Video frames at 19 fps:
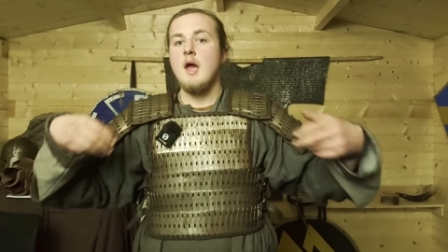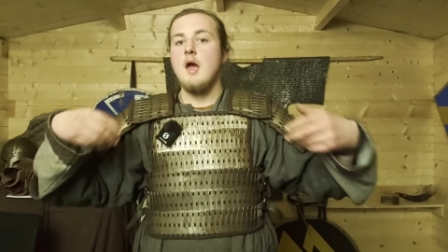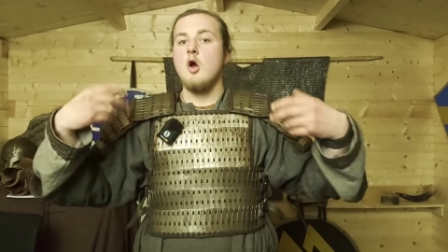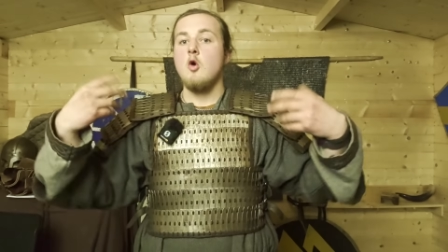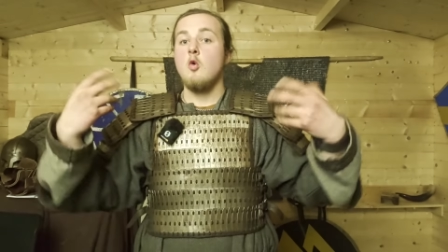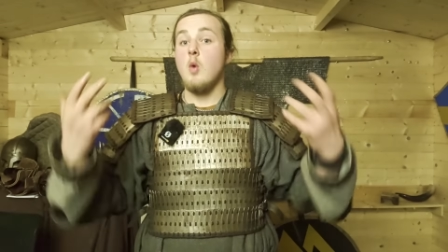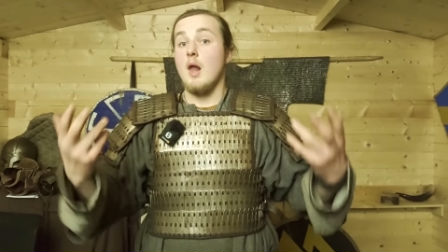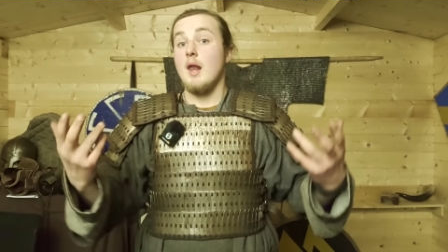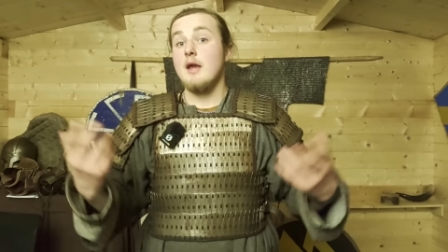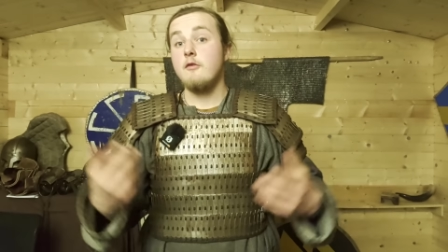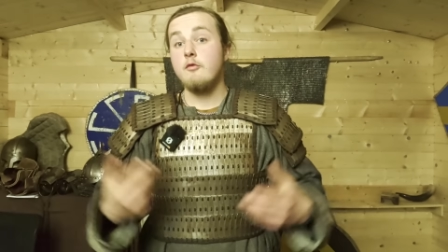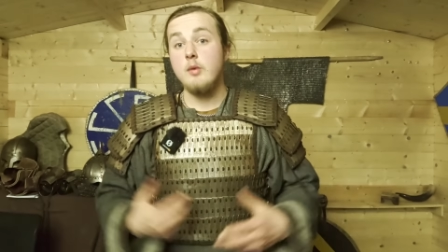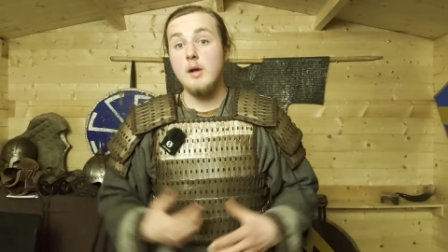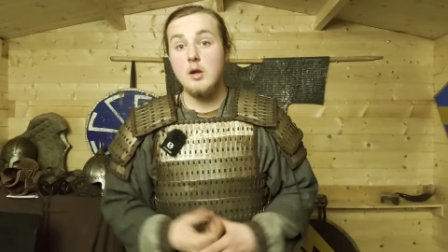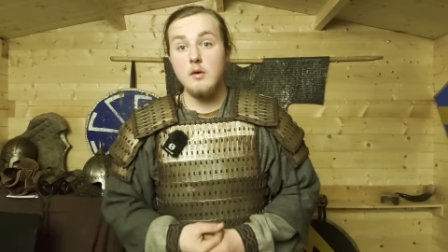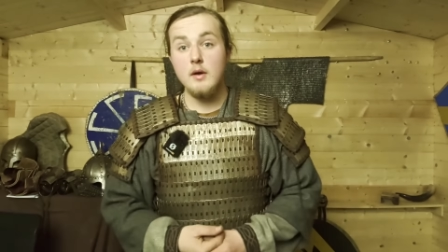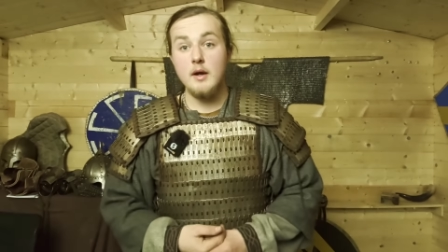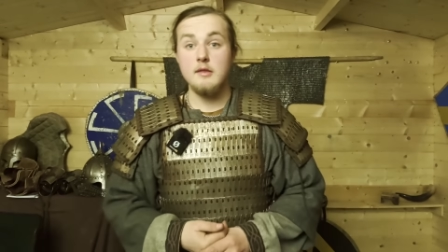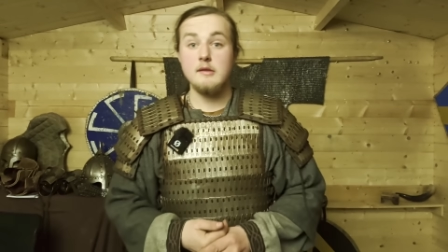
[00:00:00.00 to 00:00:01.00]
Well, if
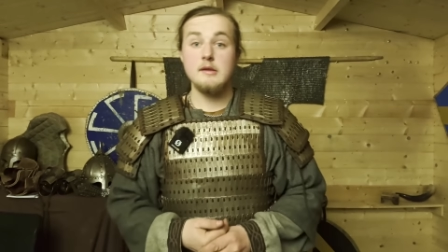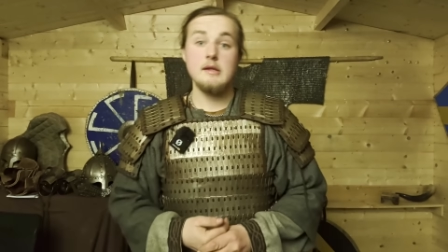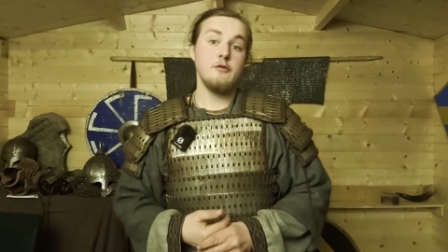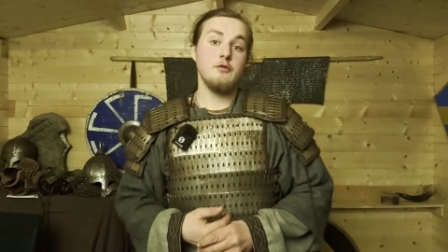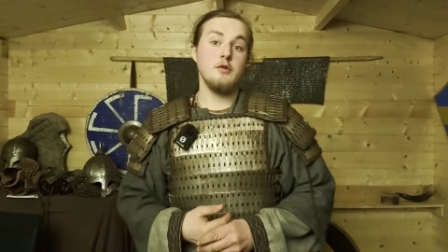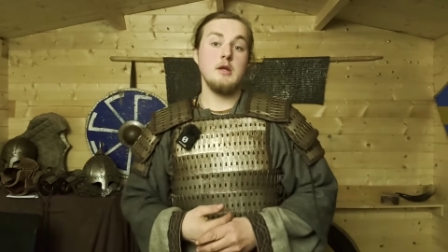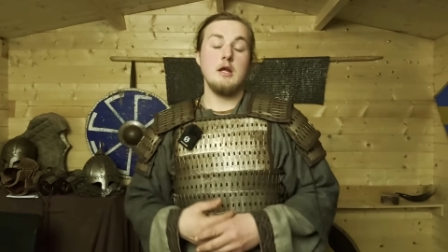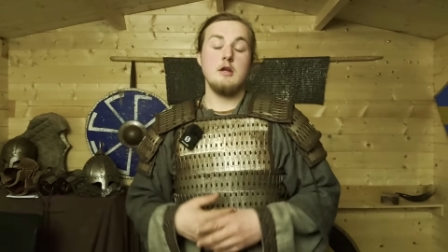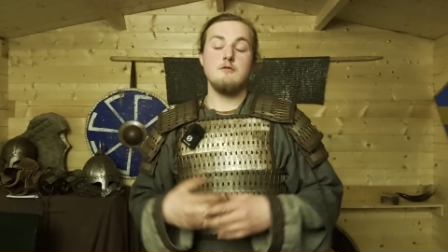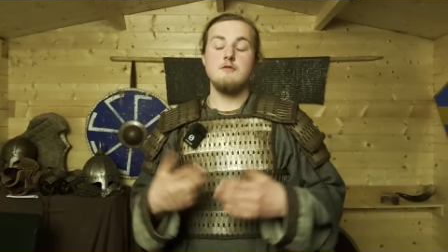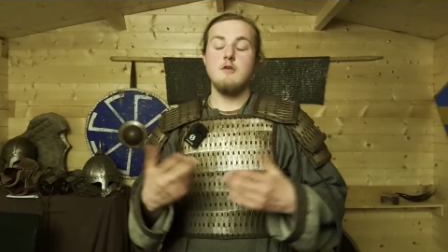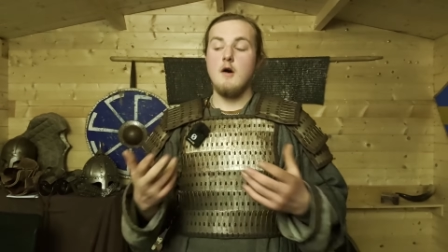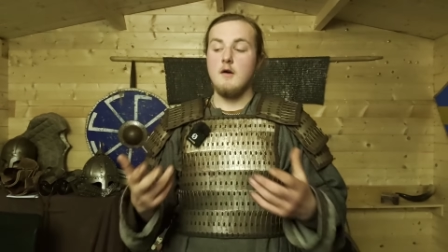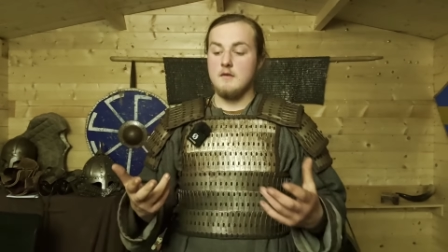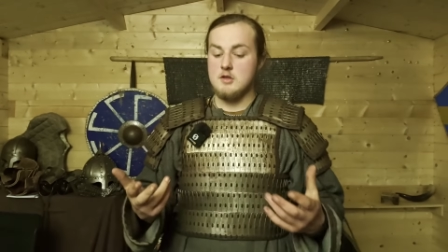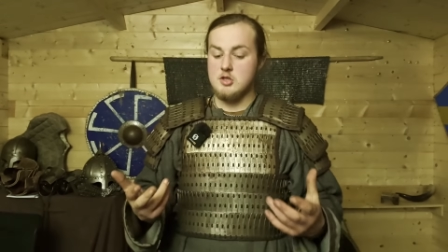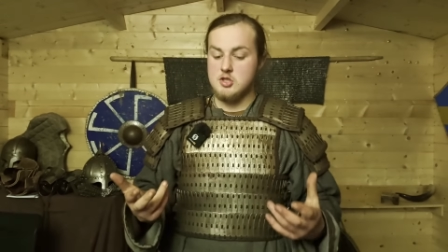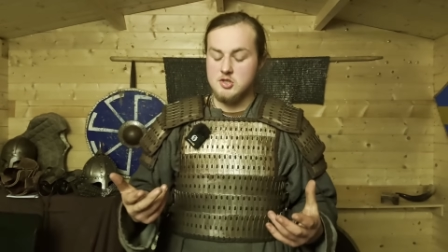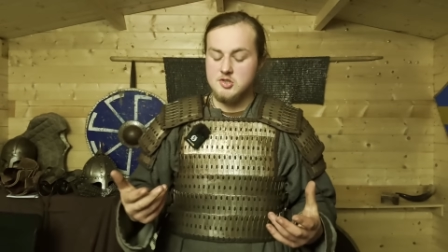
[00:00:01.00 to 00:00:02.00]
we look at the different
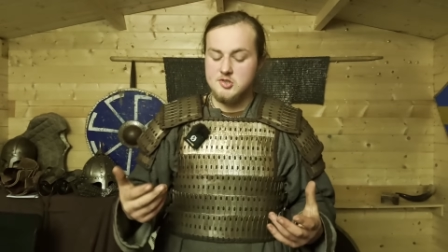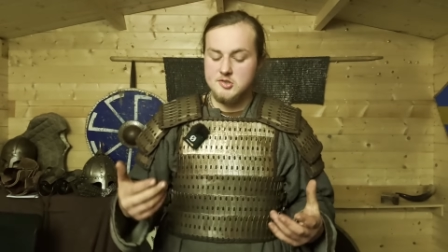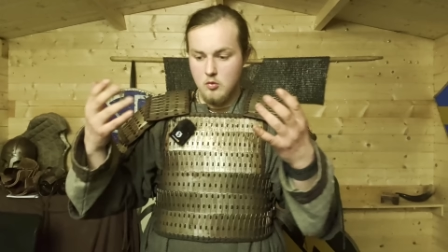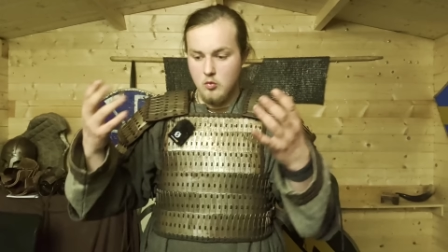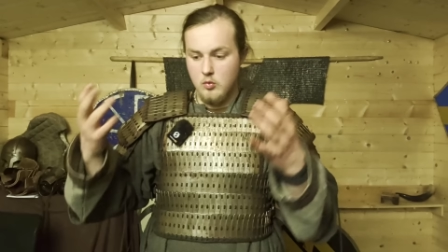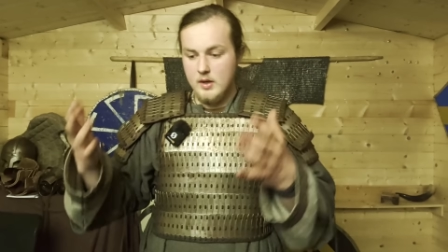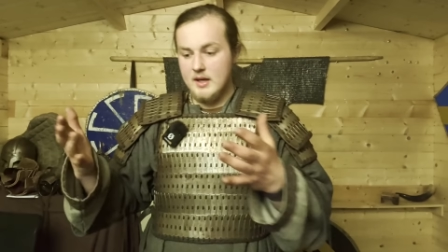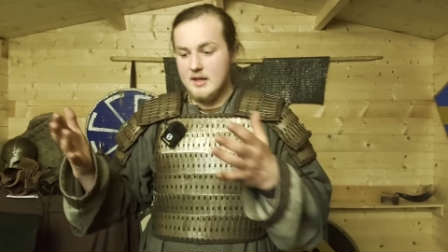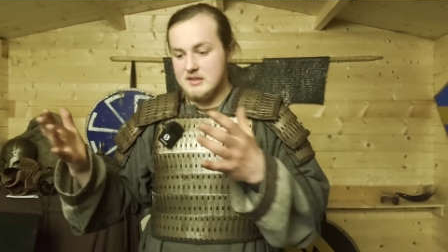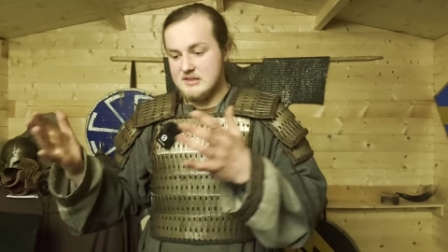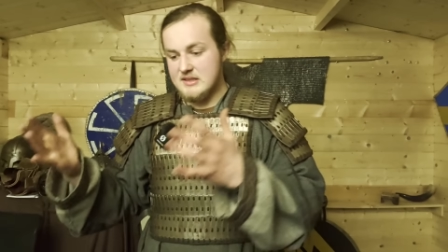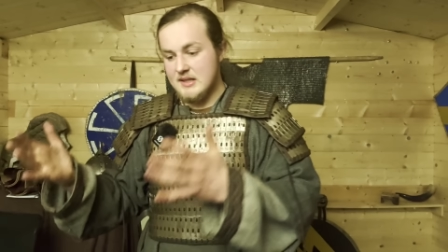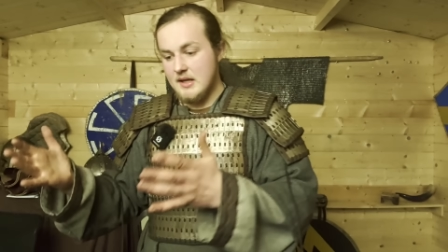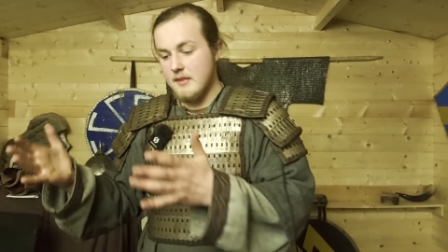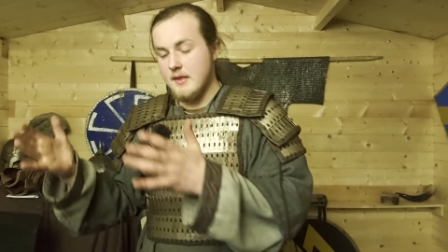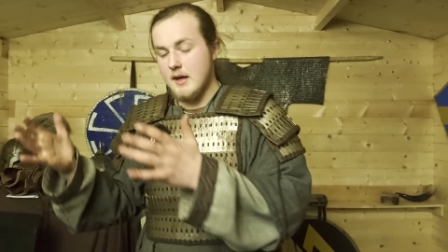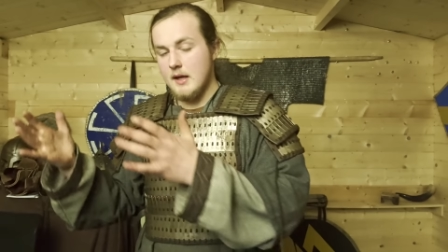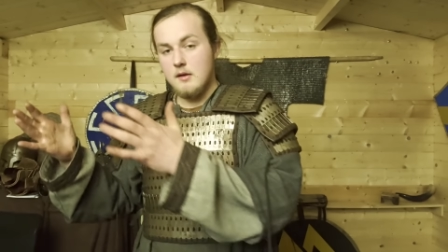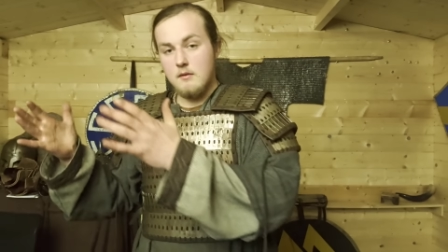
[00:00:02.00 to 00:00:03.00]
advantages, we can
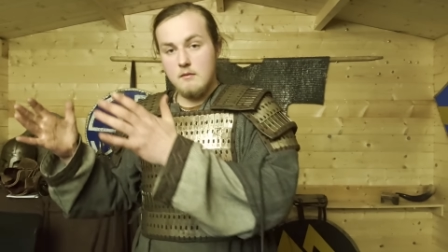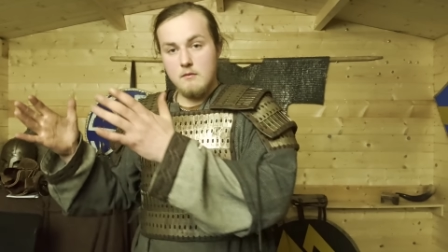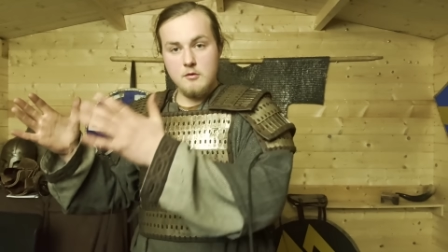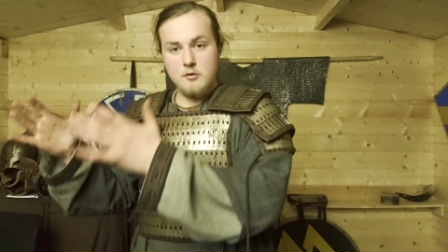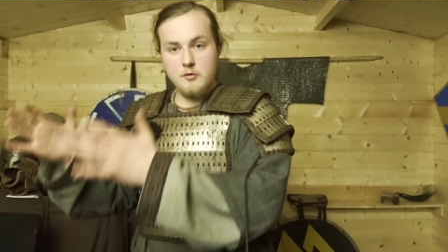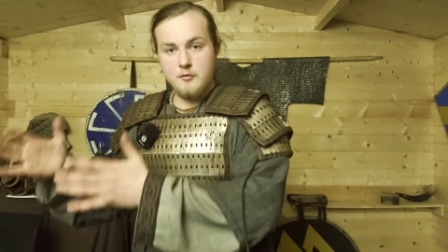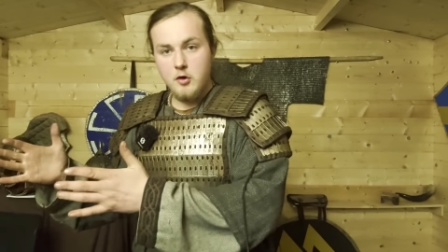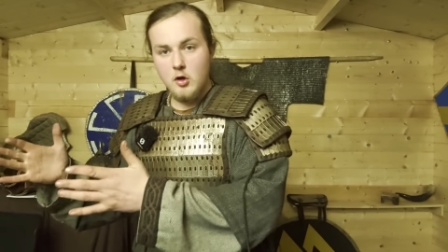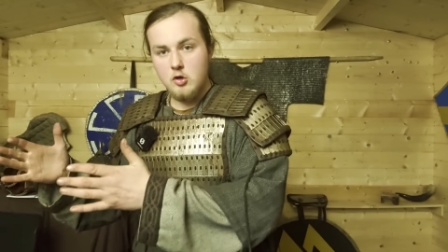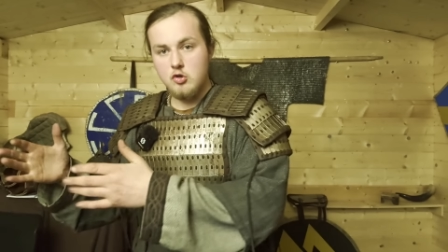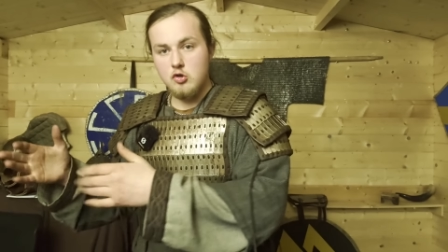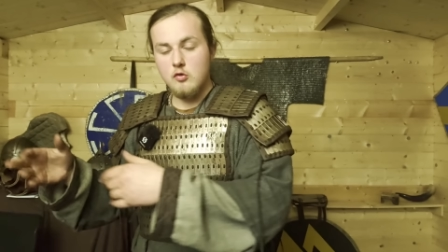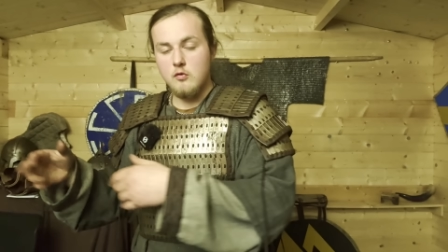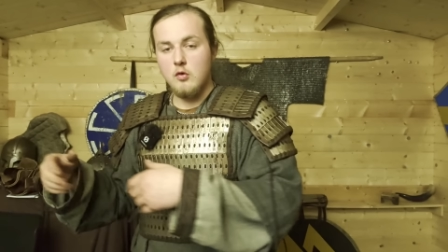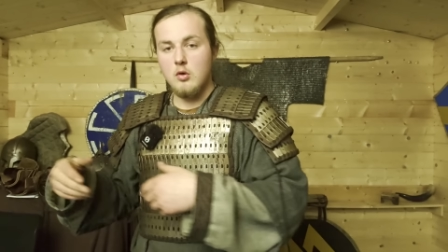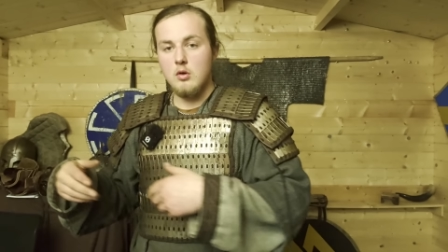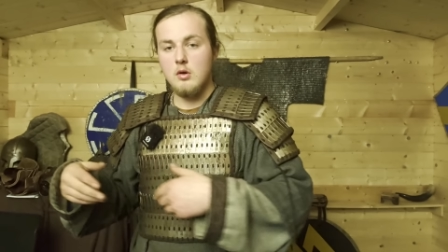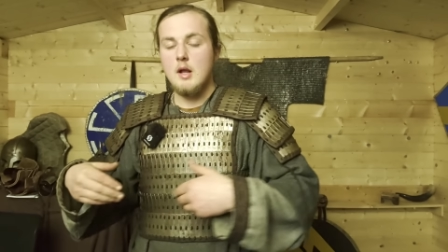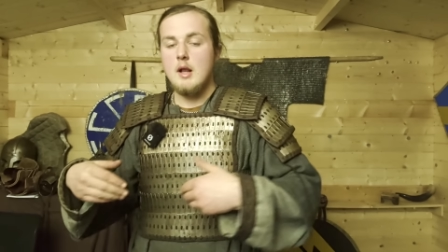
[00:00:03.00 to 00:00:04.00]
see that first
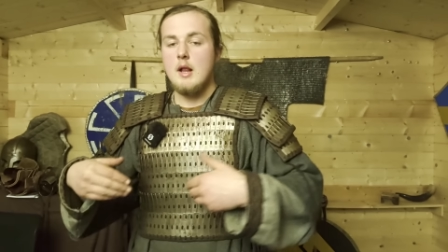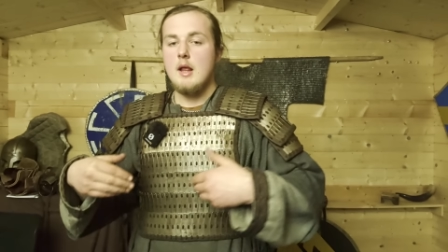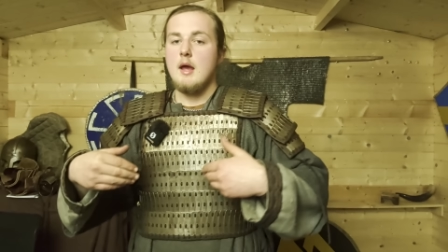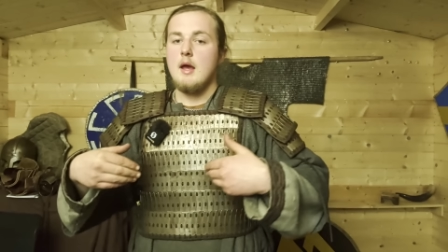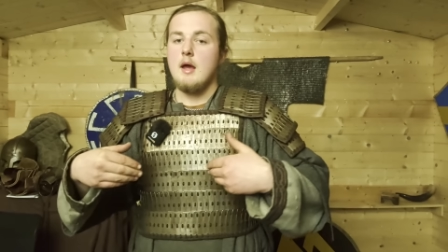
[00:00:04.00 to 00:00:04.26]
of all,